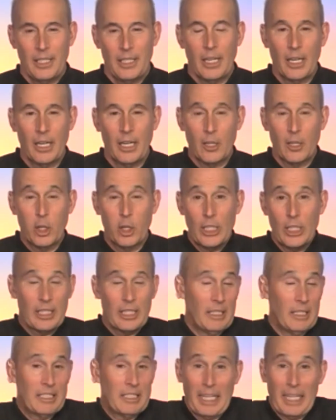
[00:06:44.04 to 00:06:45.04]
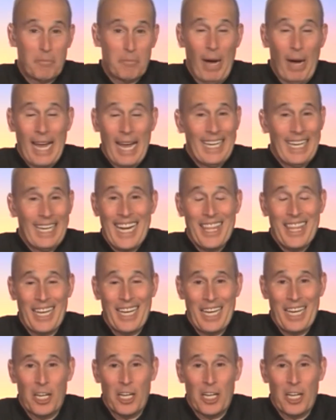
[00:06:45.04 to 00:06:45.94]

Look, it's like buying anything else.